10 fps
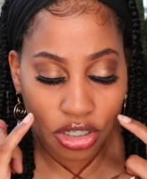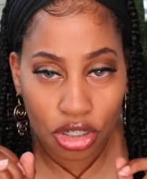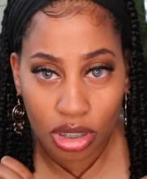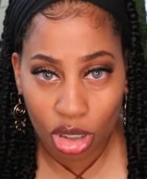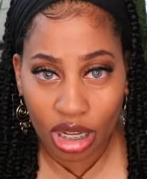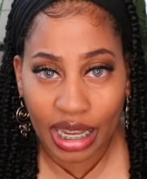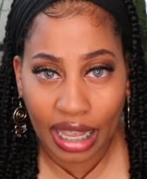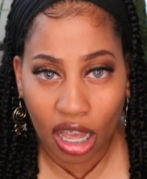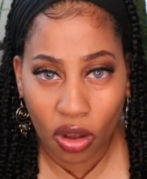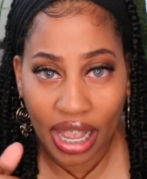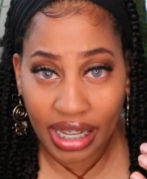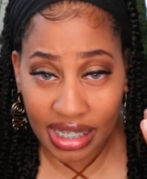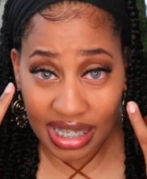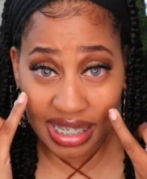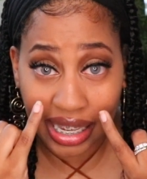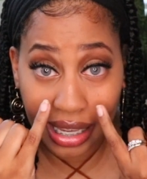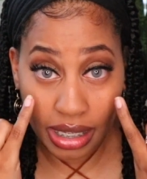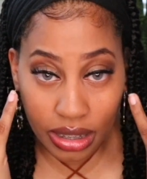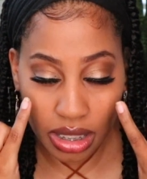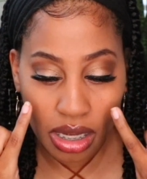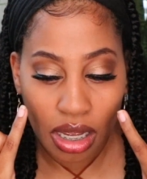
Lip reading: Just looking out, I can see it.